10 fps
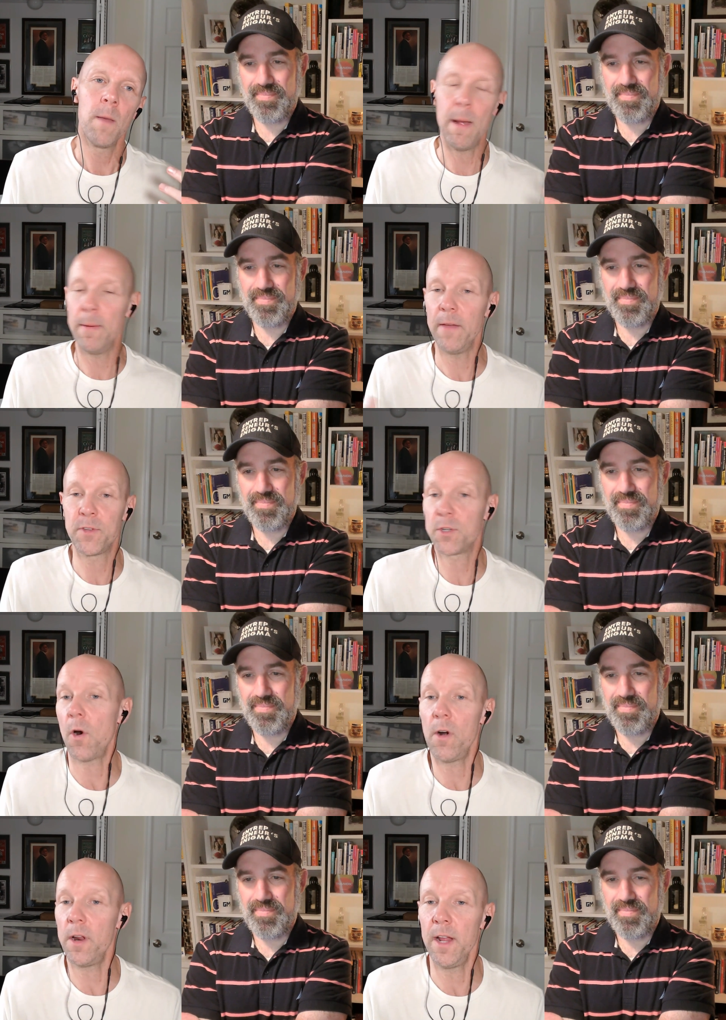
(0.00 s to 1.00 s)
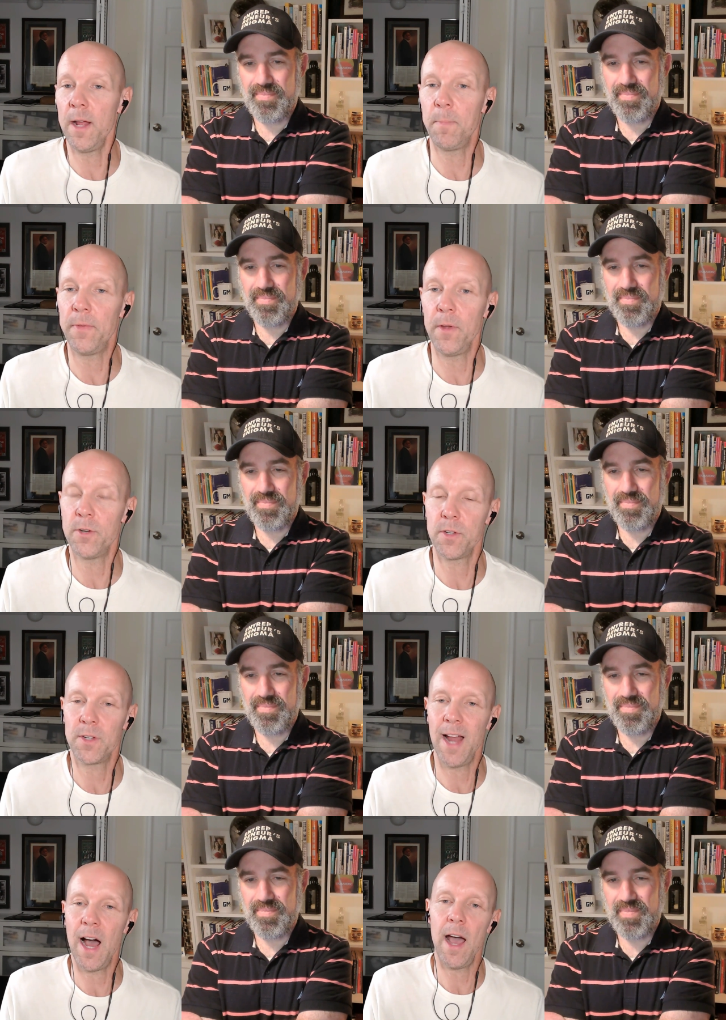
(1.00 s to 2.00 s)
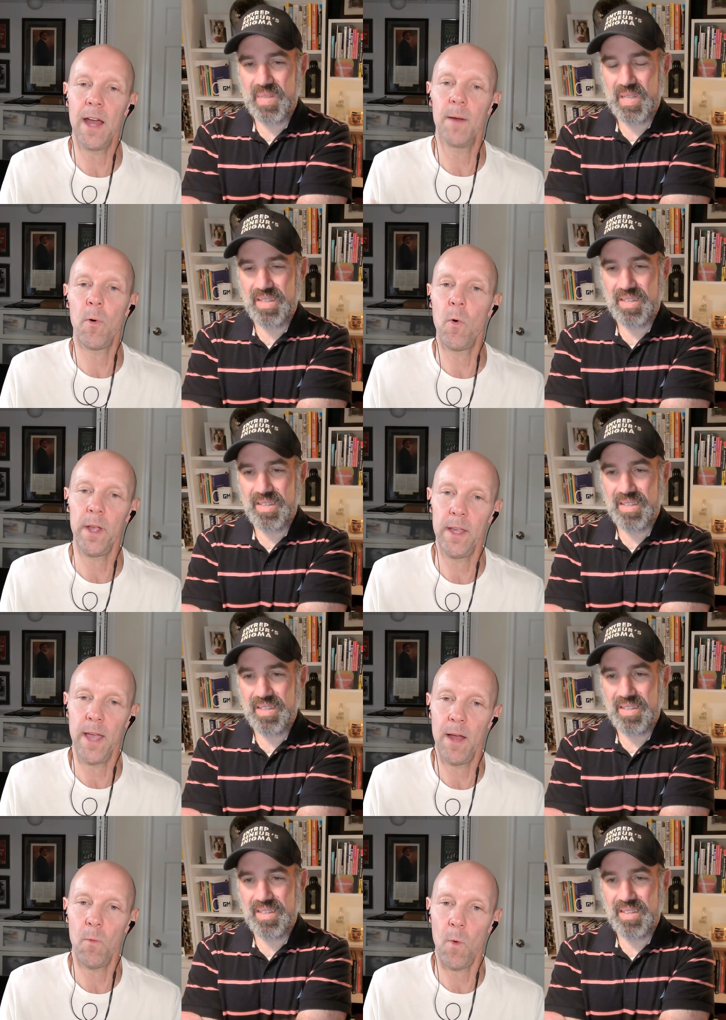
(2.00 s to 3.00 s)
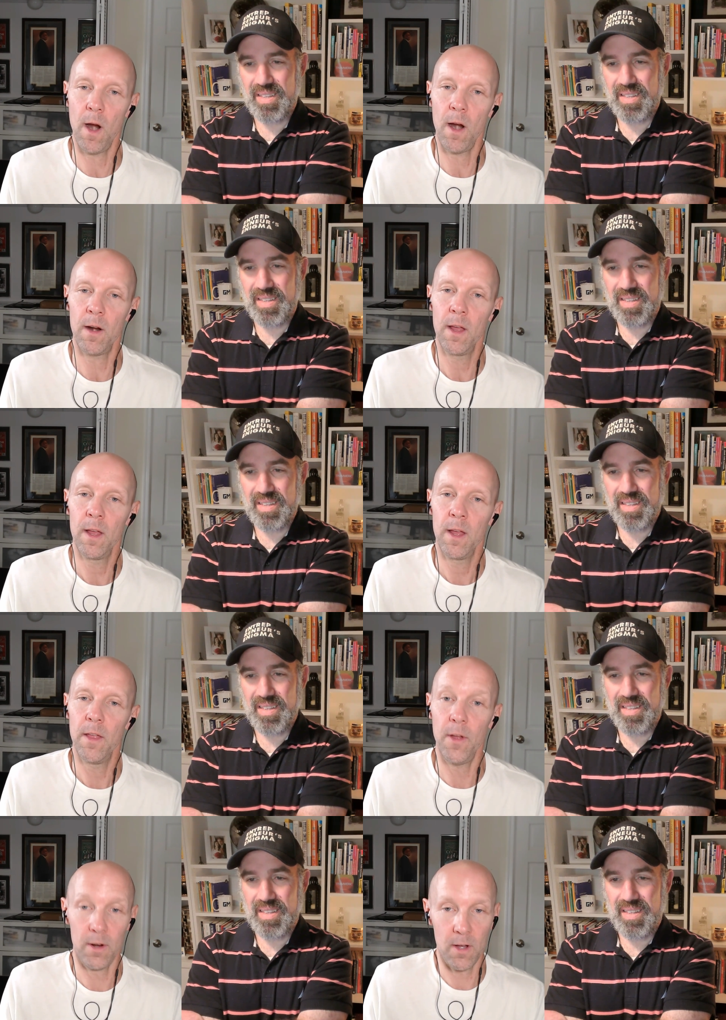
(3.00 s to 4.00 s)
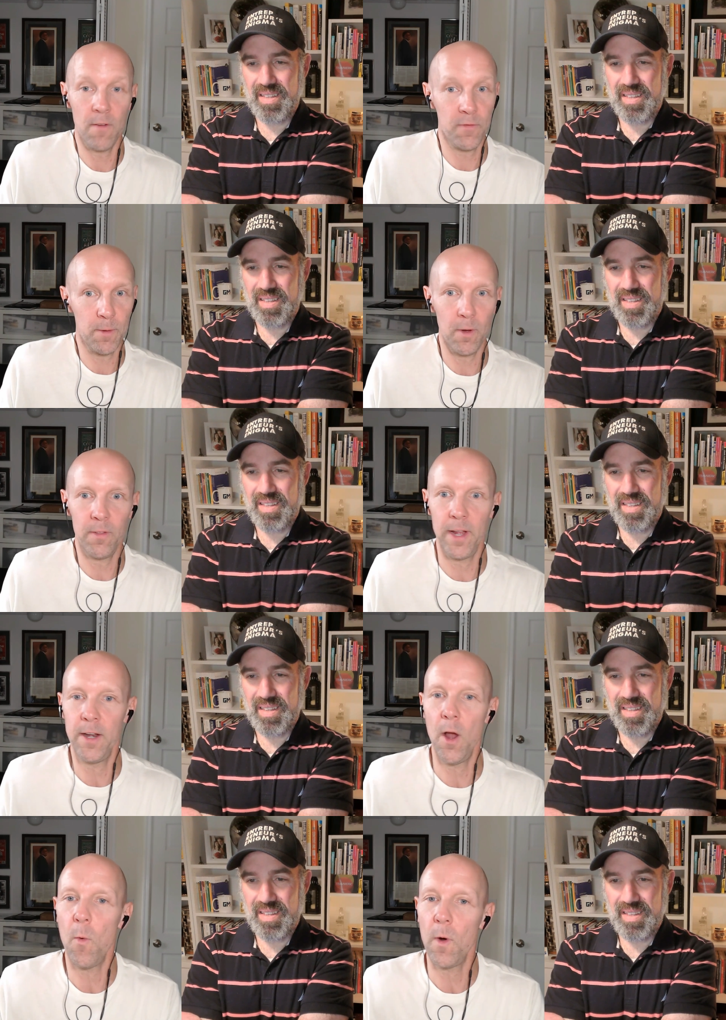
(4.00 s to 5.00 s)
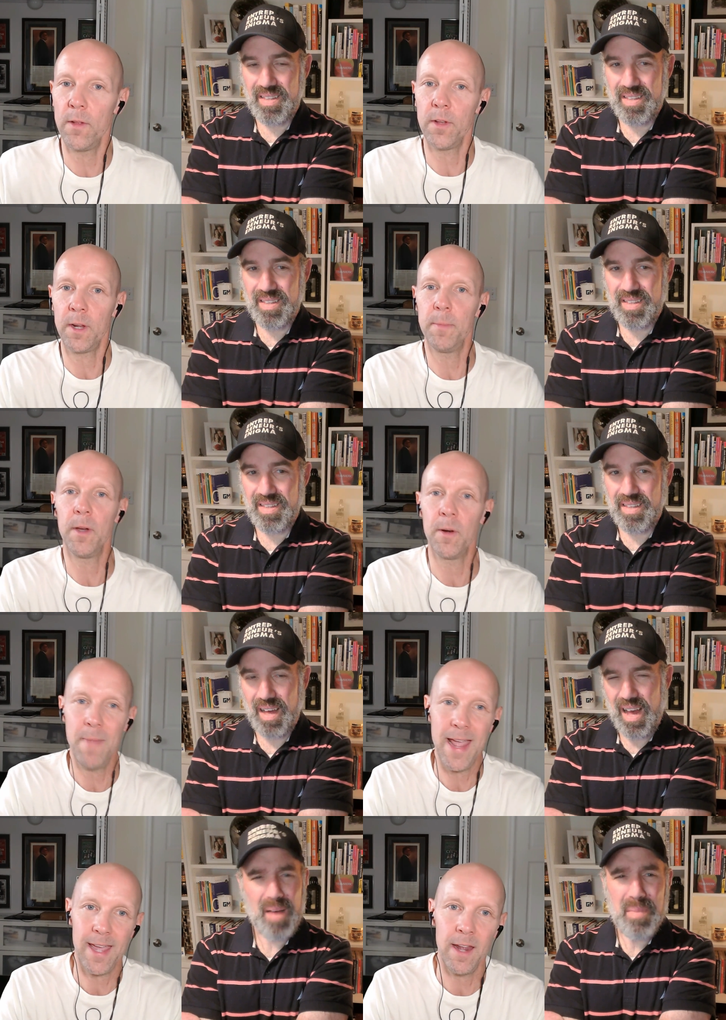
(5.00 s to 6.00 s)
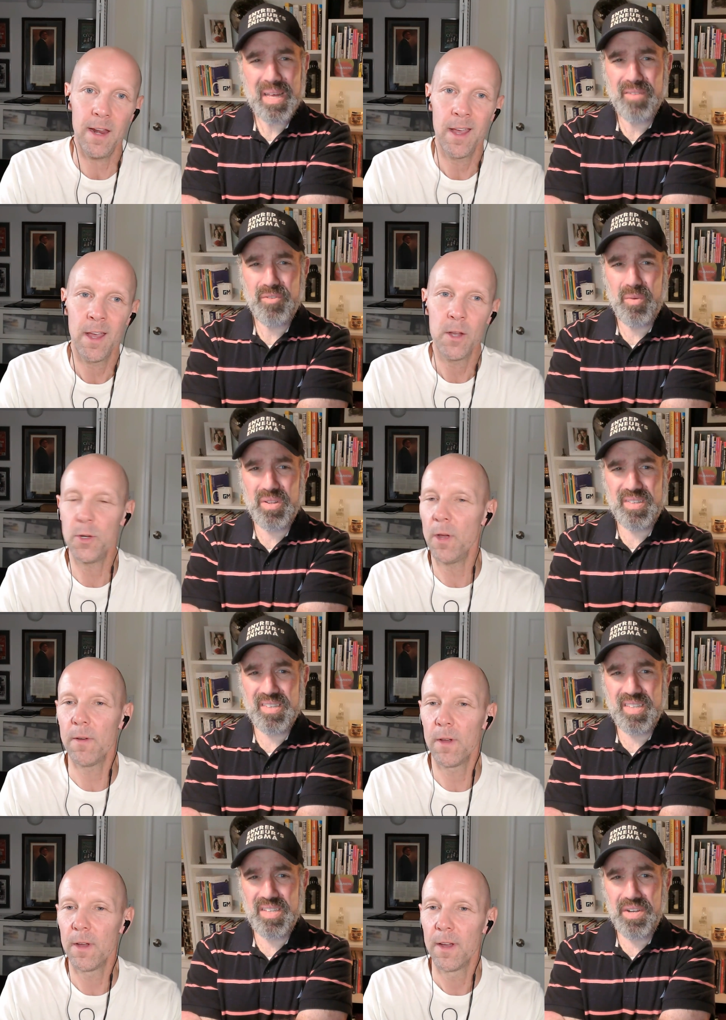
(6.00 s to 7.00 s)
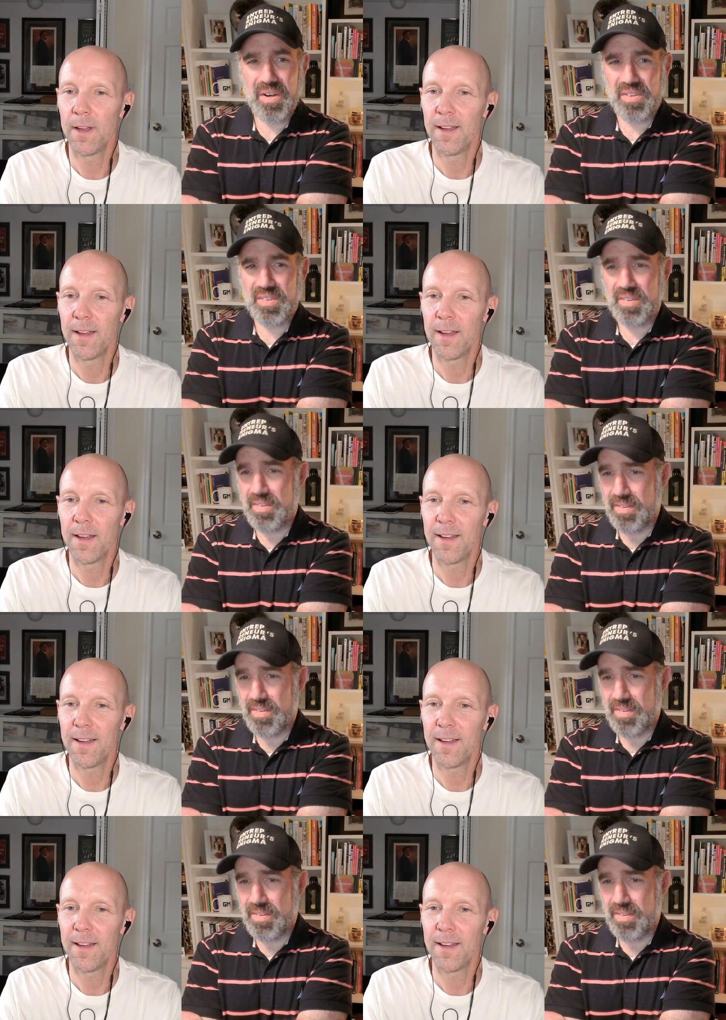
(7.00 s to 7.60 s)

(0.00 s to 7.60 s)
Speaker 1: maybe they've started it, but they're just not at a point yet where they're comfortable. They know whether they're going to be able to make I'm it. I'm
Speaker 2: not comfortable in 16 years.